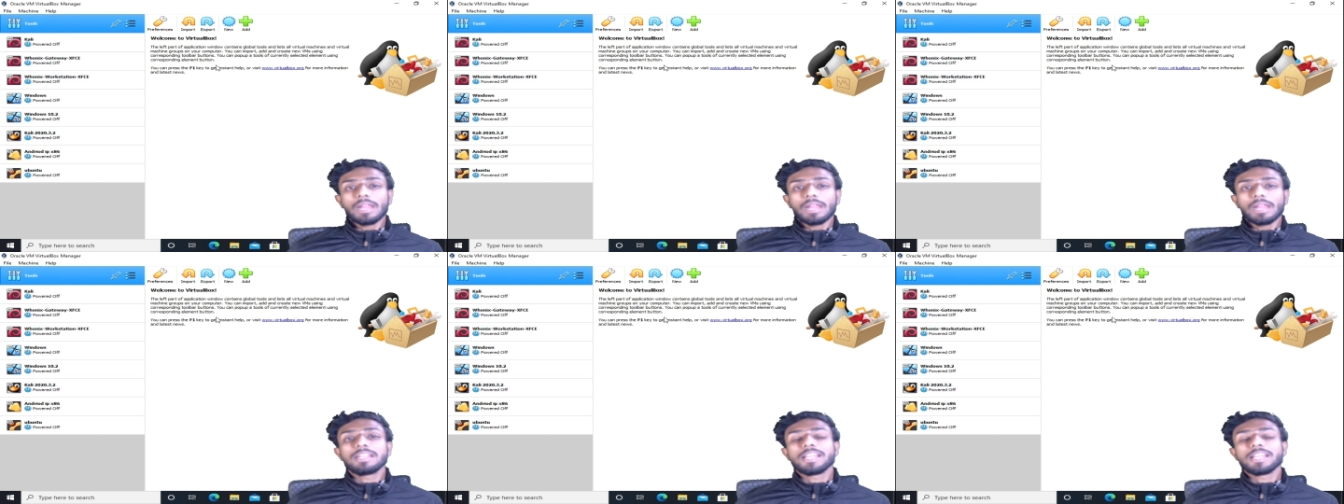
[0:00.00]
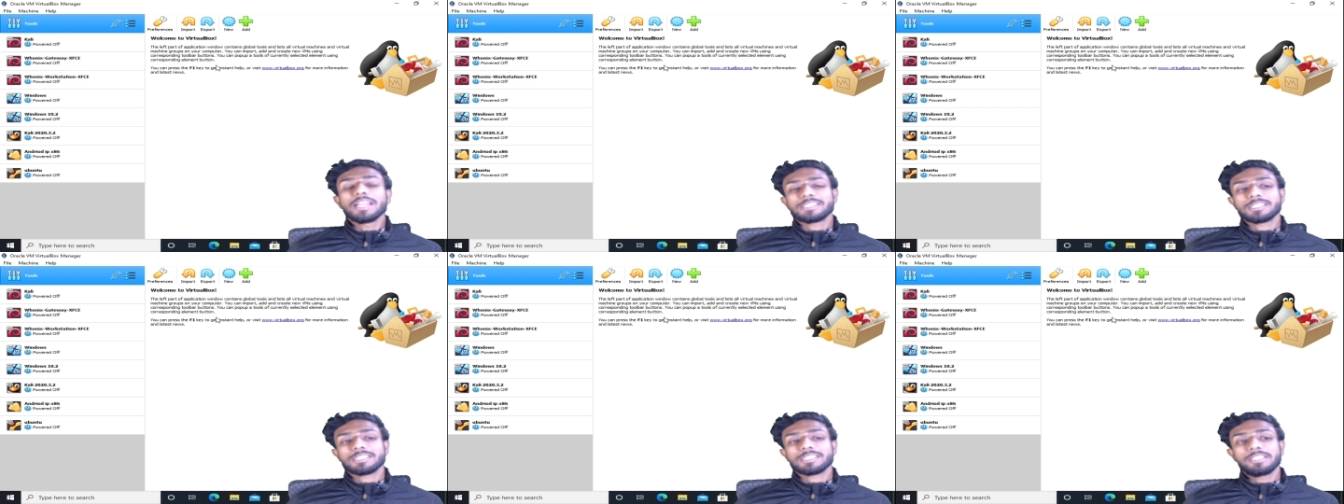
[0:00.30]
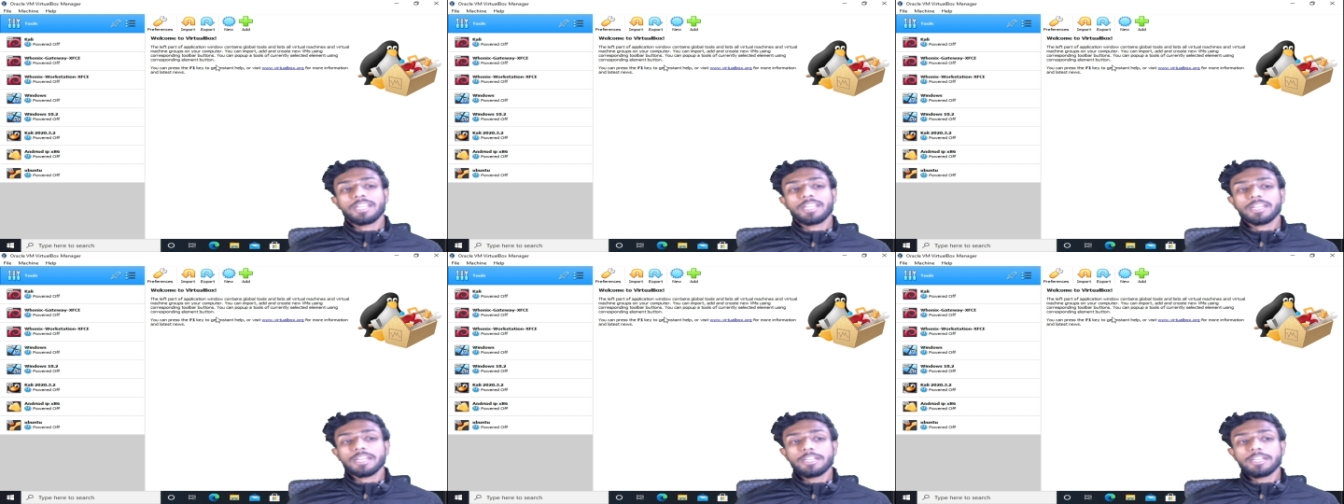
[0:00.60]
let's
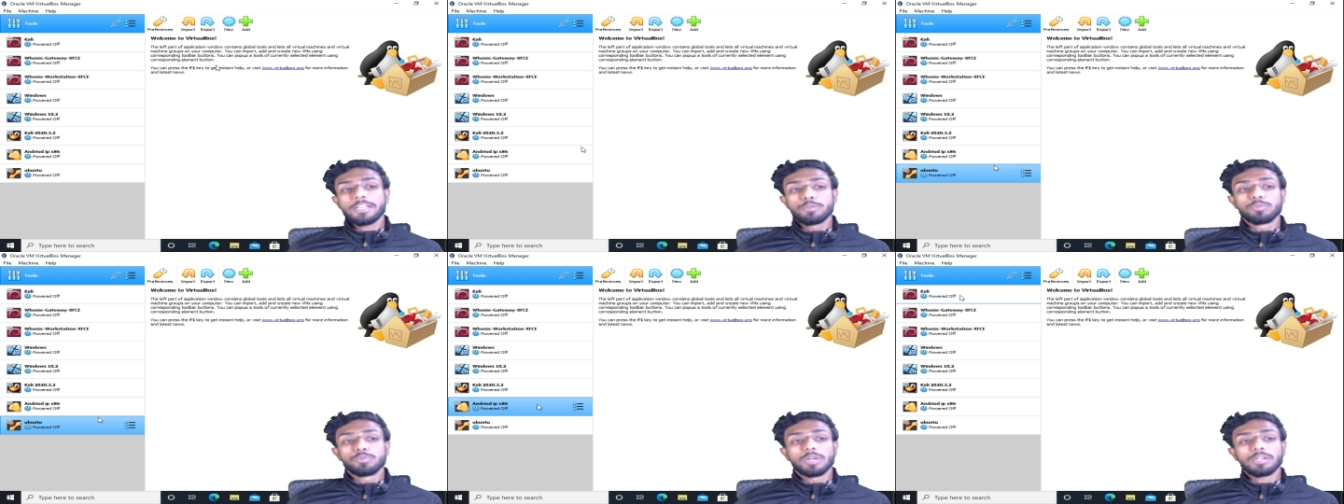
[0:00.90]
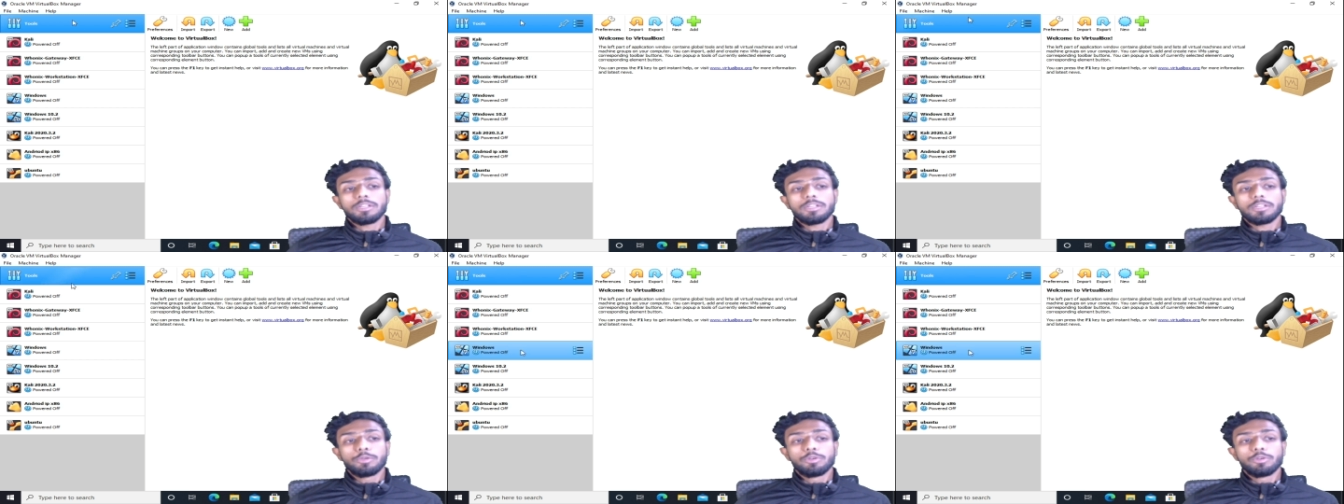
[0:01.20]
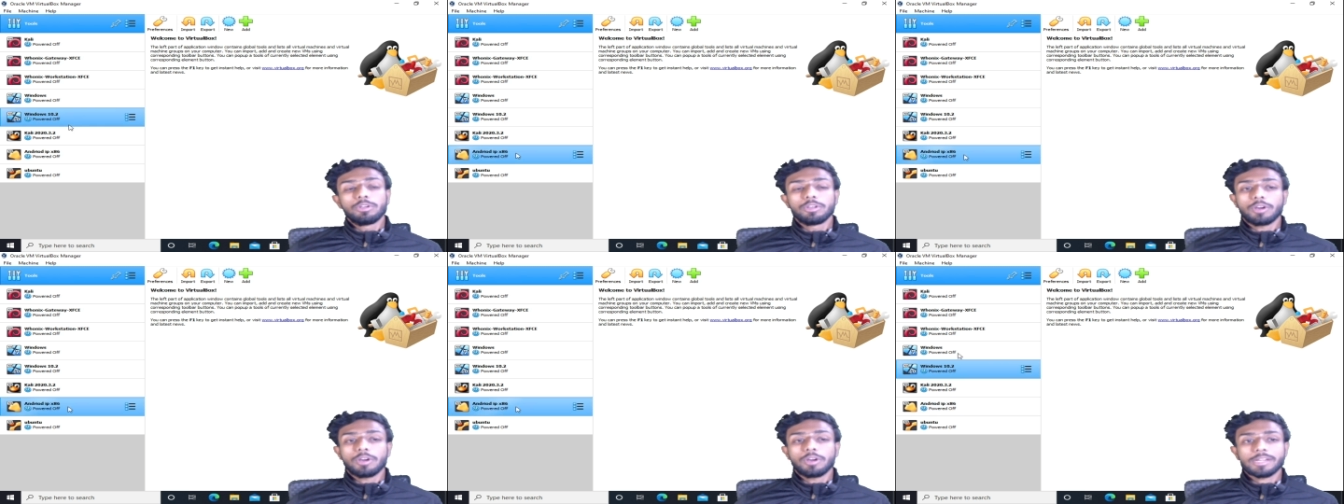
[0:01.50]
create a new one you
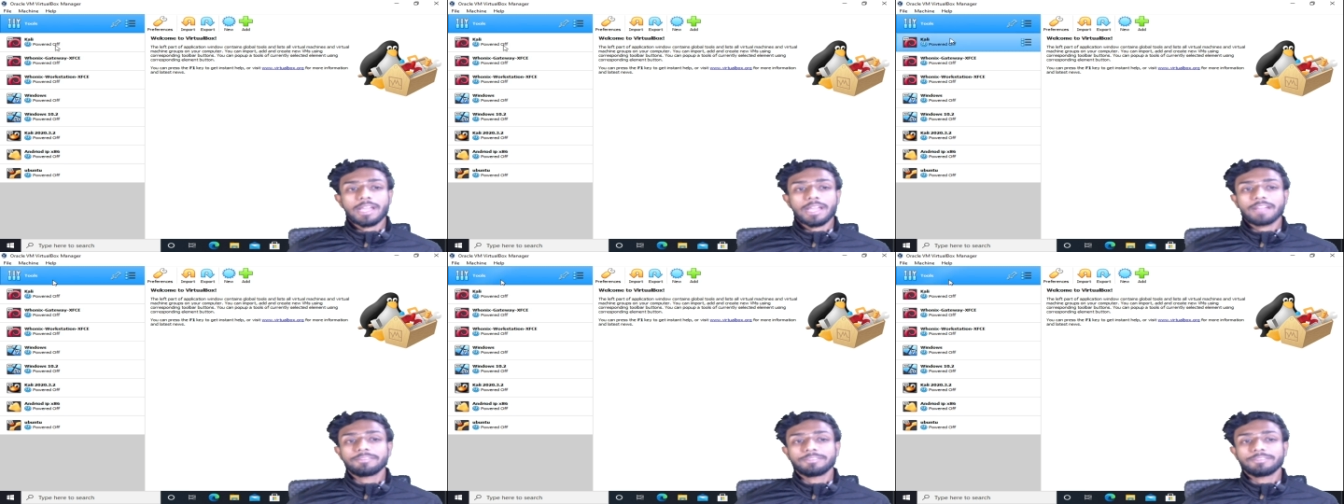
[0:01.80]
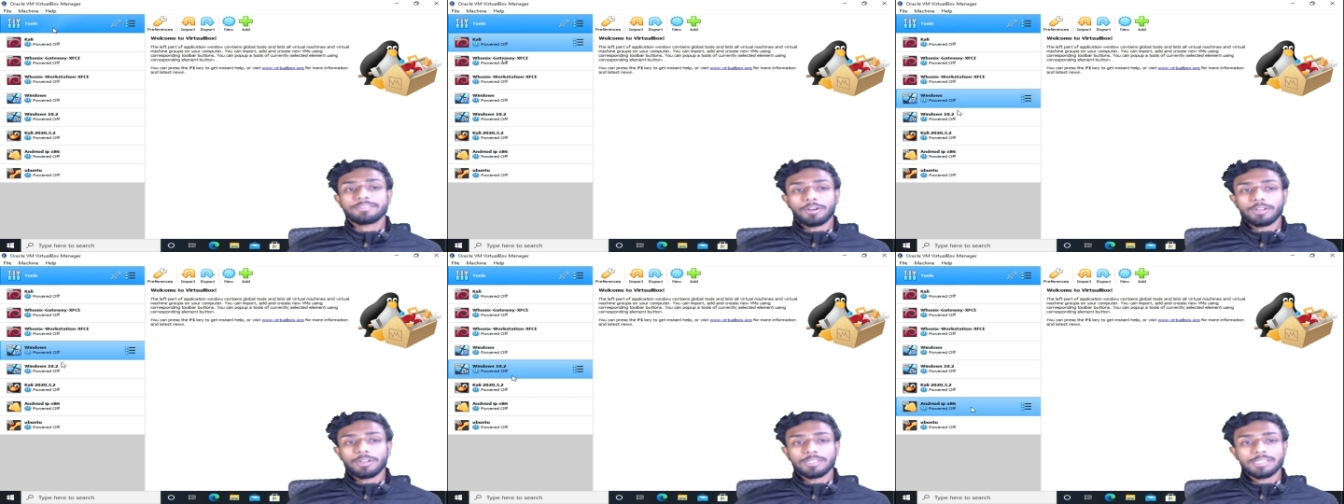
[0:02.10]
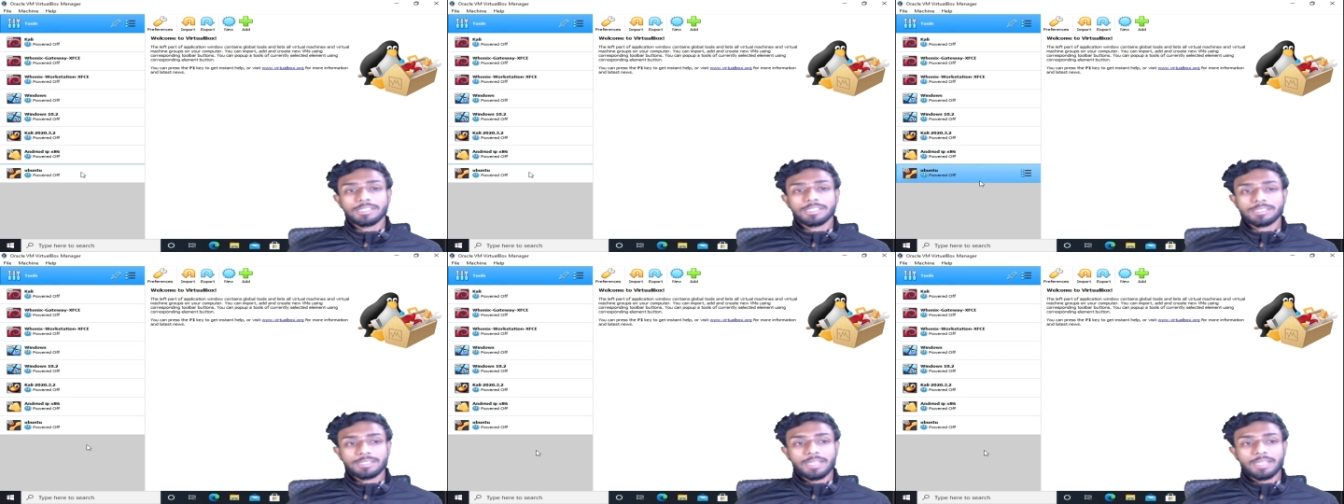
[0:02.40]
will not have all
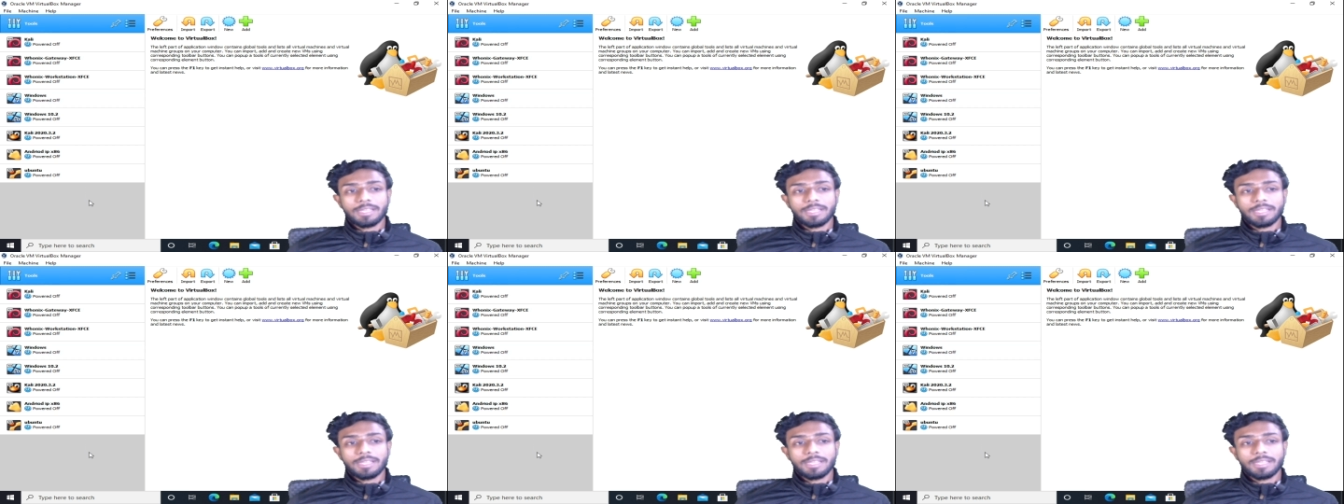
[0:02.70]
these